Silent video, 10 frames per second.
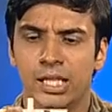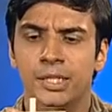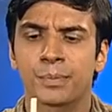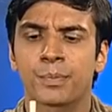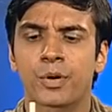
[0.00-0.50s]

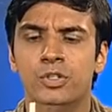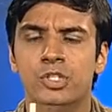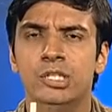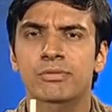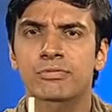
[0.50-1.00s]
the
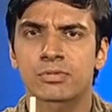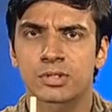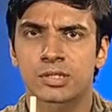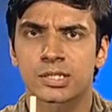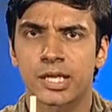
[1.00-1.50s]
positive
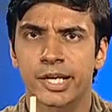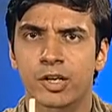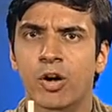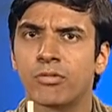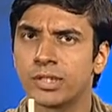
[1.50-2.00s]
side
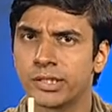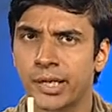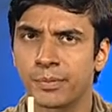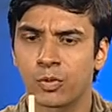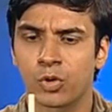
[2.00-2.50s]
of the
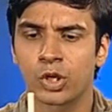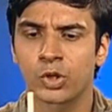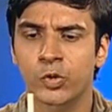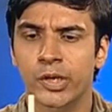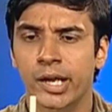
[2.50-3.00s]
dipole
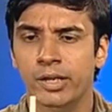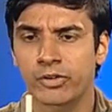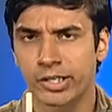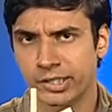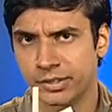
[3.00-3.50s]
to get
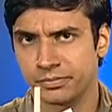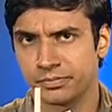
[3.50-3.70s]
attracted